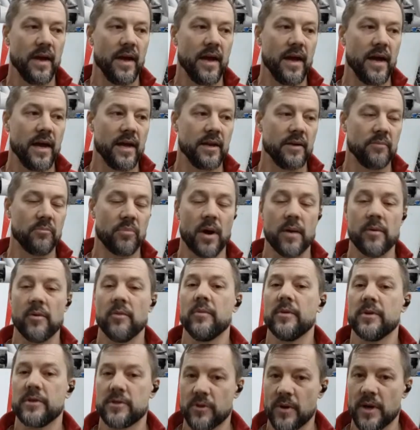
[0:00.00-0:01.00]
and
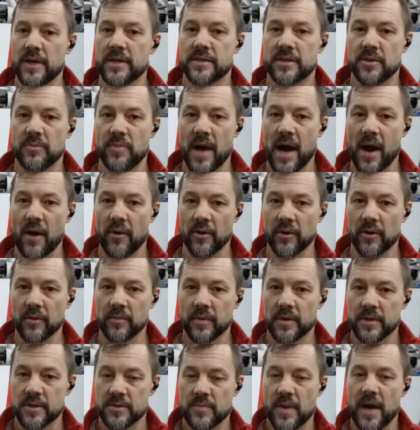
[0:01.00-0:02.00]
probably twice the power,
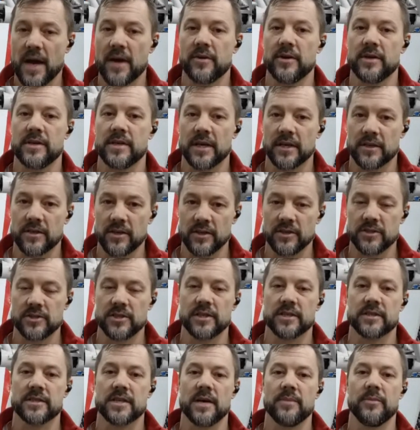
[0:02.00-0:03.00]
because battery
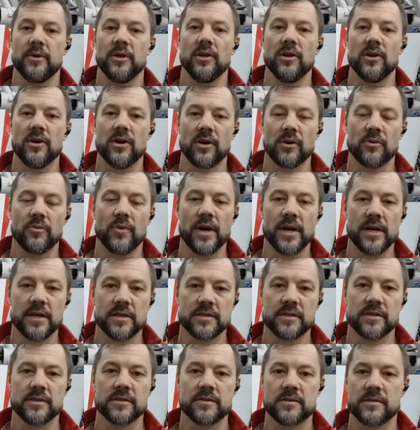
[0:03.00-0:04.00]
technology has come a long way
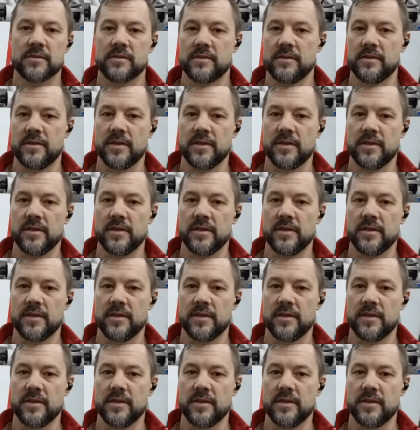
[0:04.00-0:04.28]
since